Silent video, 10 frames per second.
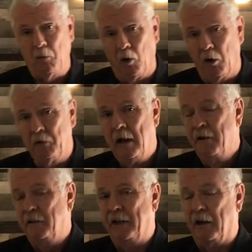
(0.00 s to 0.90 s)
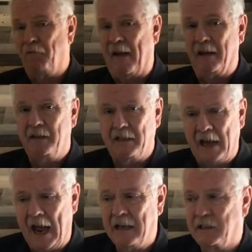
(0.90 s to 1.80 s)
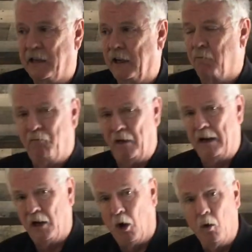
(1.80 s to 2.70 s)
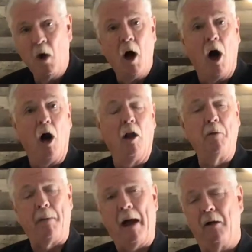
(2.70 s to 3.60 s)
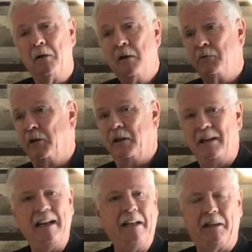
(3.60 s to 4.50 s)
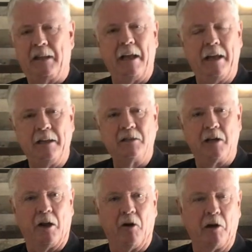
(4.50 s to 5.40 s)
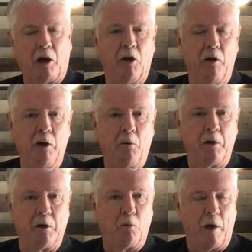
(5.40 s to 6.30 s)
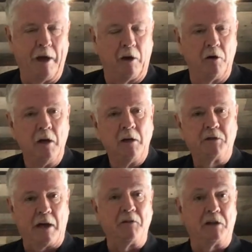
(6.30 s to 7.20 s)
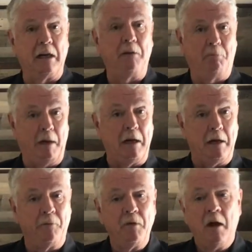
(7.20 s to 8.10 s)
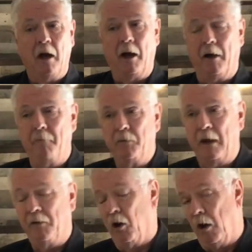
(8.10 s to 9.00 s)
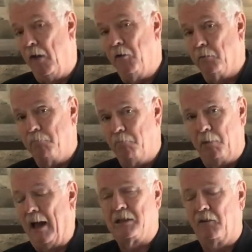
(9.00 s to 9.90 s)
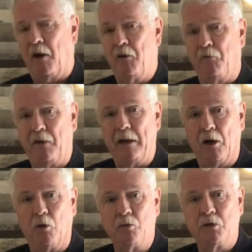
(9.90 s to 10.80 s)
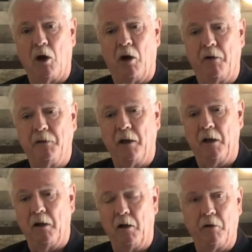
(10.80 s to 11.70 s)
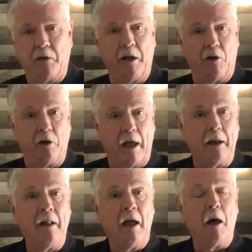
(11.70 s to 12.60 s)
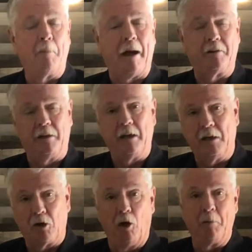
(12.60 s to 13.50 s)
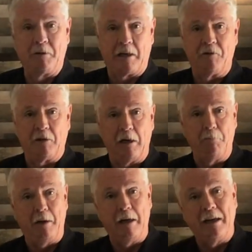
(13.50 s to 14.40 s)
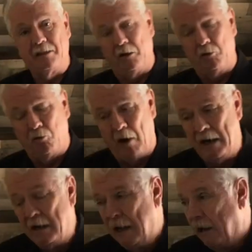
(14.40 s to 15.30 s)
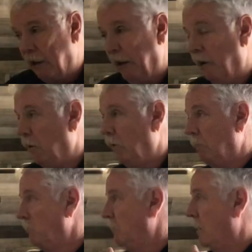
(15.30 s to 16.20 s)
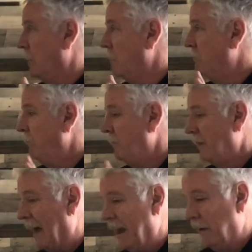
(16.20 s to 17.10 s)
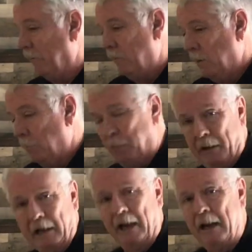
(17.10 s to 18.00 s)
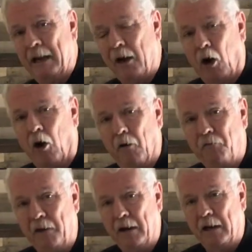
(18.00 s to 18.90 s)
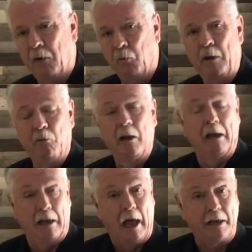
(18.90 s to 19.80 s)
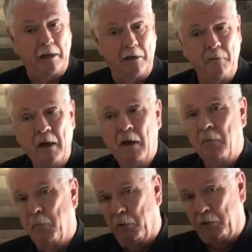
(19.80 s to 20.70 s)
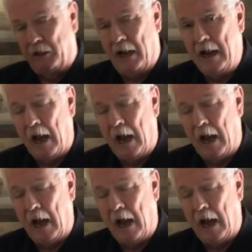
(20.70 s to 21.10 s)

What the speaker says: World did a fantastic video all about the neat things that are included with a regular 17B. And there are lots of other videos on the internet about the Coleman 17B. It's a great little kind of beginning RV, and we really like it. But today